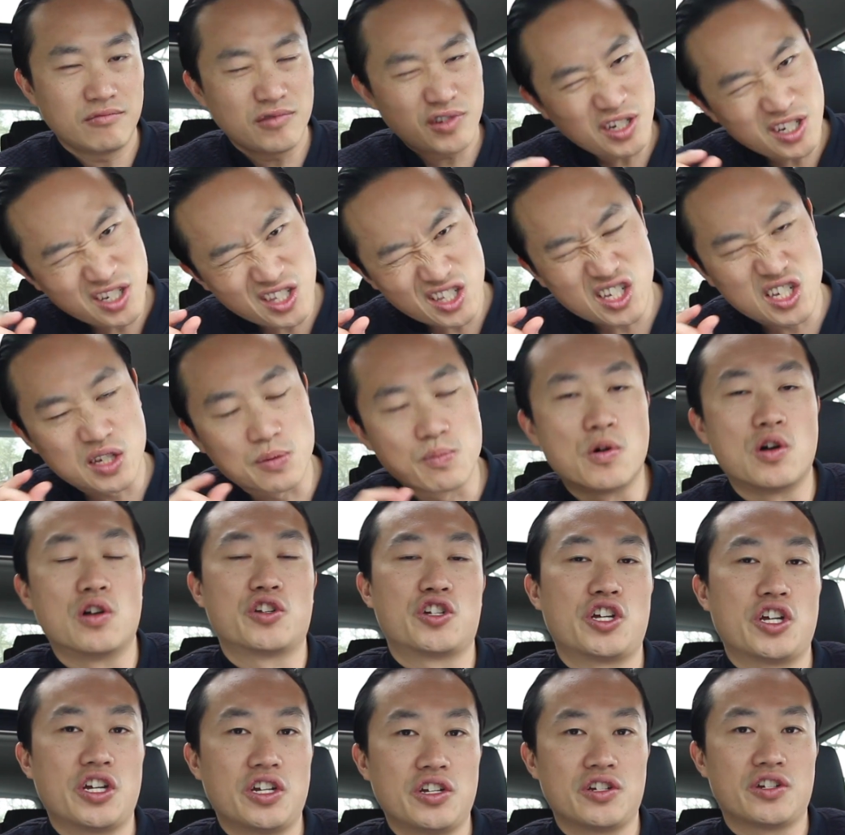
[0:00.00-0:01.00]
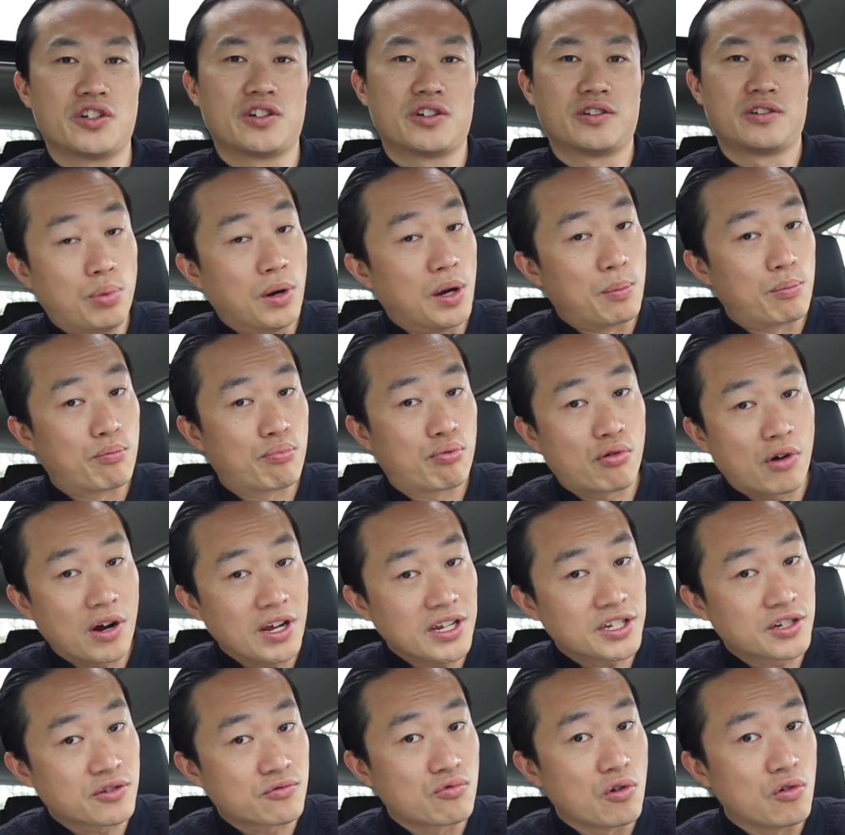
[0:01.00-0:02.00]
Just a small change. But
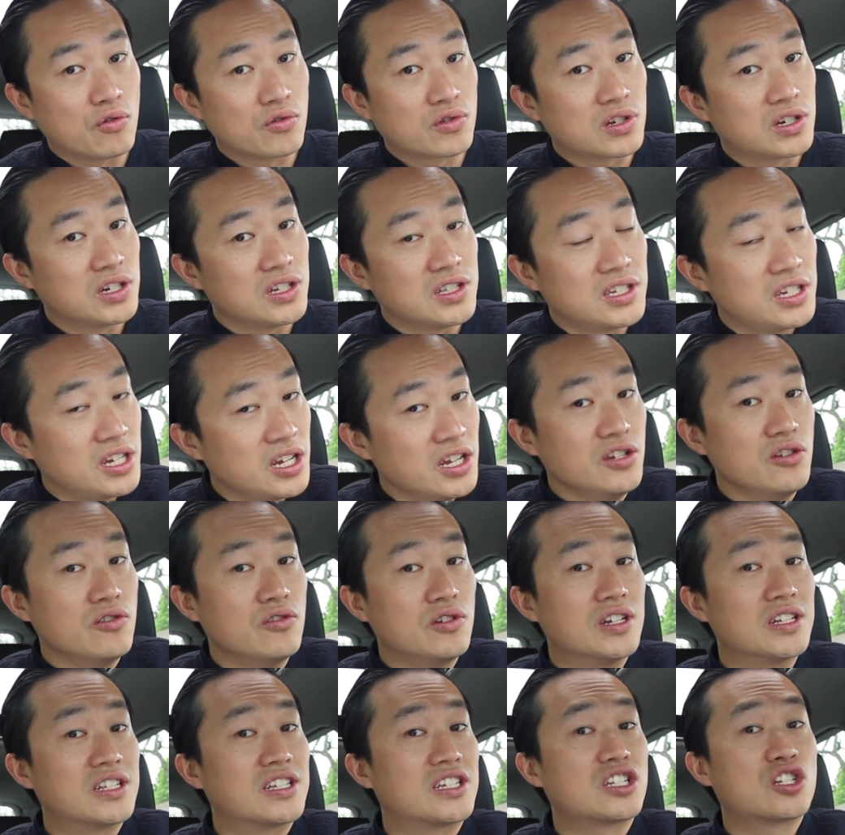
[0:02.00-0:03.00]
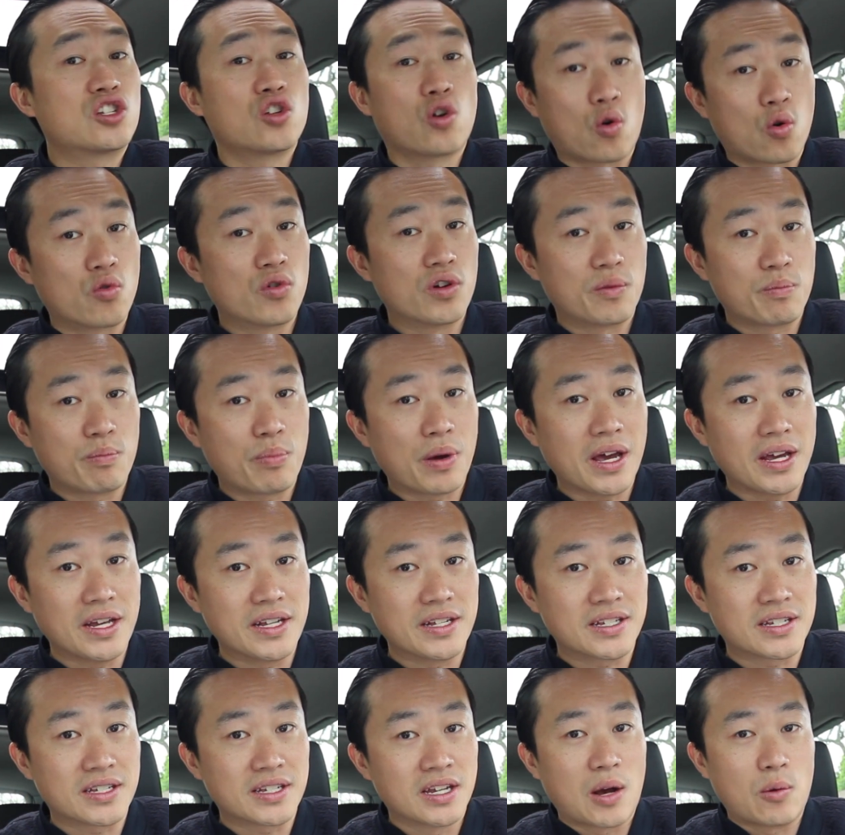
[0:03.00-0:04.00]
price growth continued its torrid
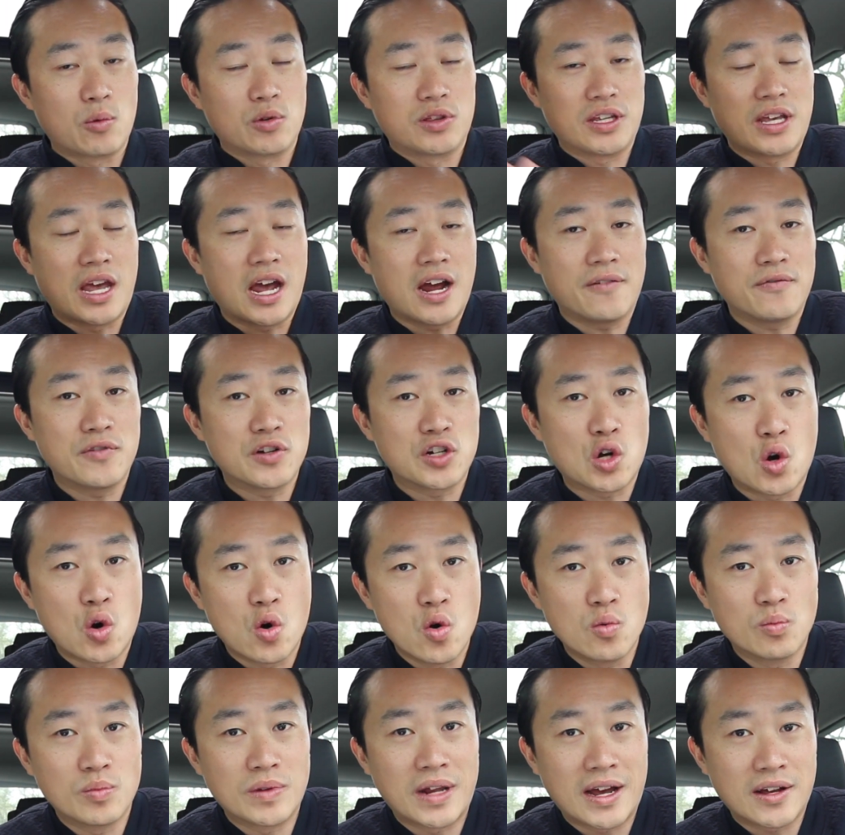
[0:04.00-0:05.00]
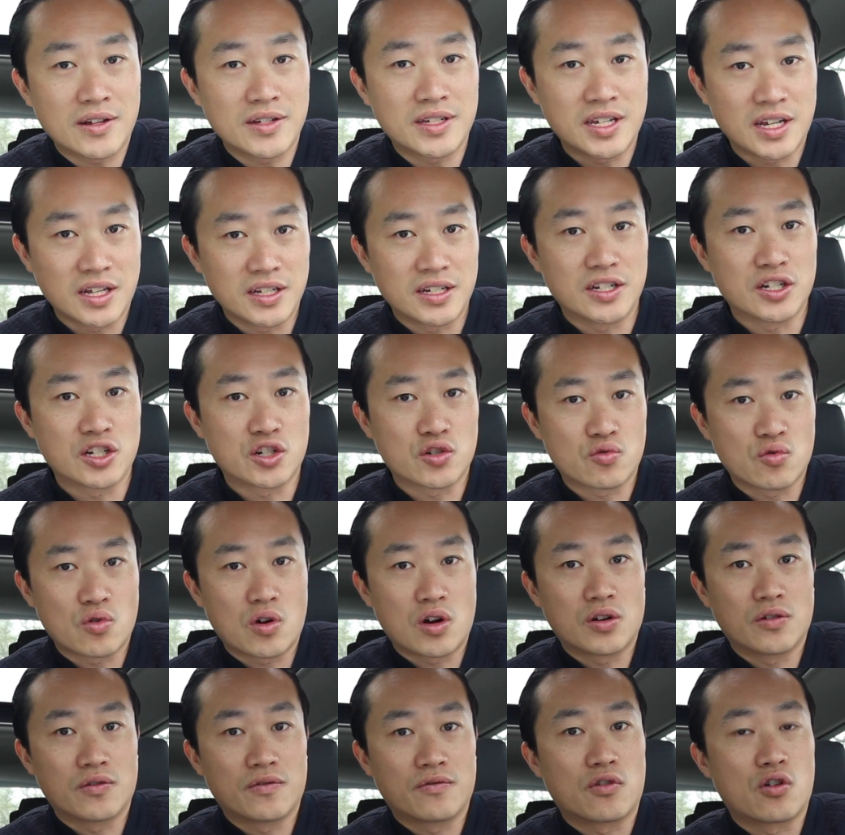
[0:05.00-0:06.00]
pace, with the average home now selling in
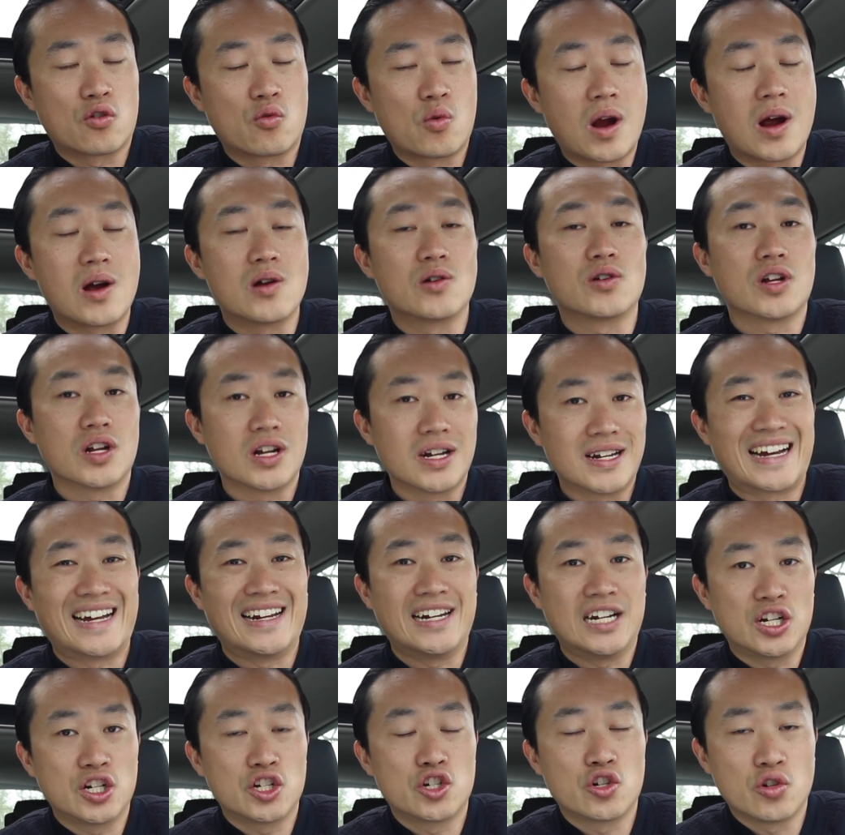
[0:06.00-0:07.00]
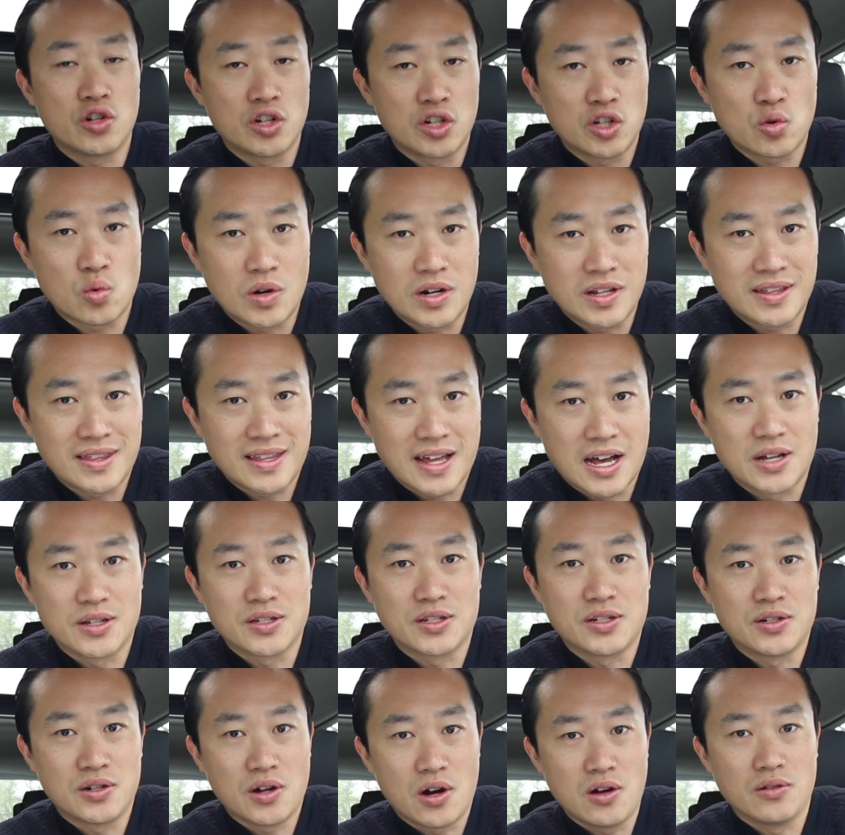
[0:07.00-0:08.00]
Toronto for around nine hundred twenty
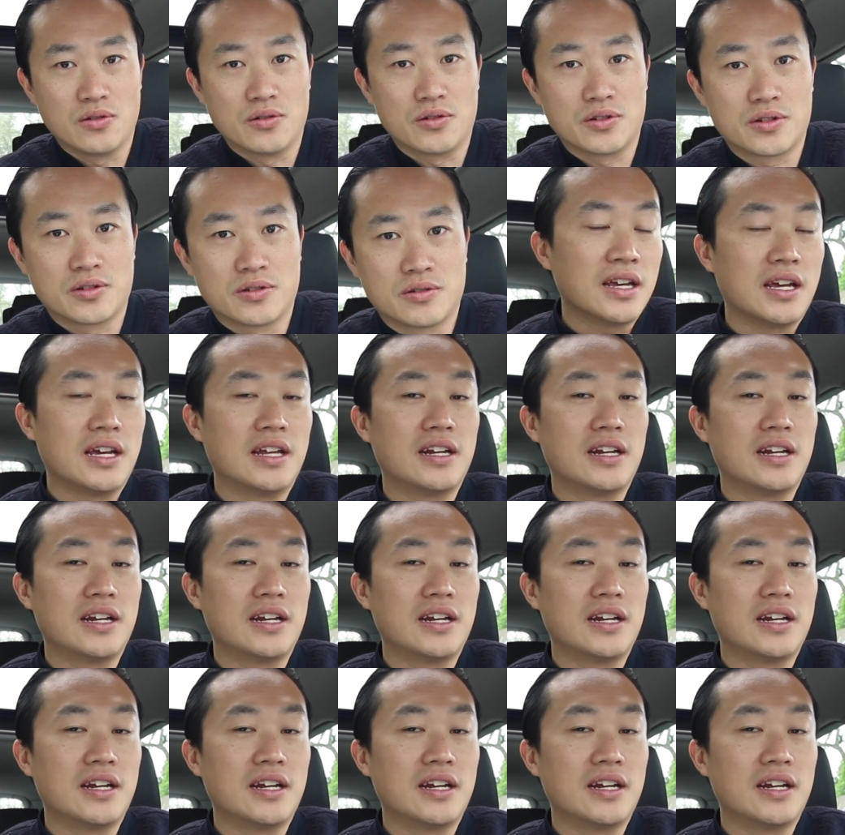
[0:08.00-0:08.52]
thousand dollars.